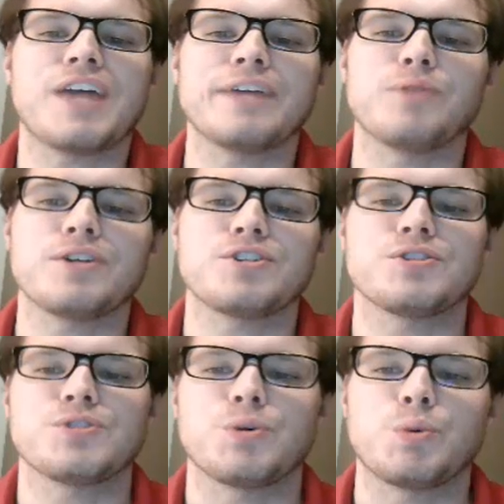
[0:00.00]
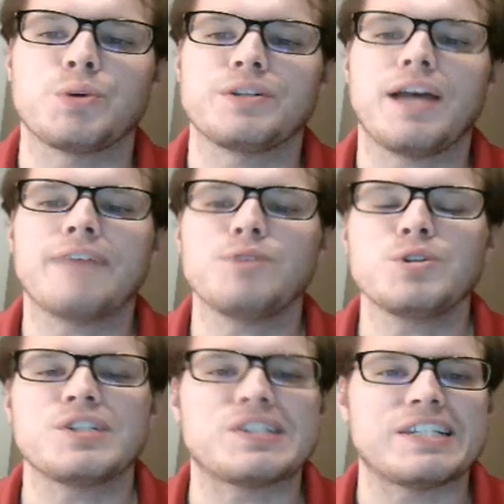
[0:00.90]
digressions, or
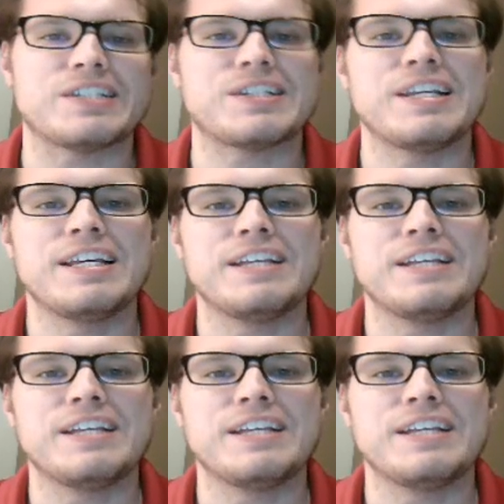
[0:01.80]
divergencies.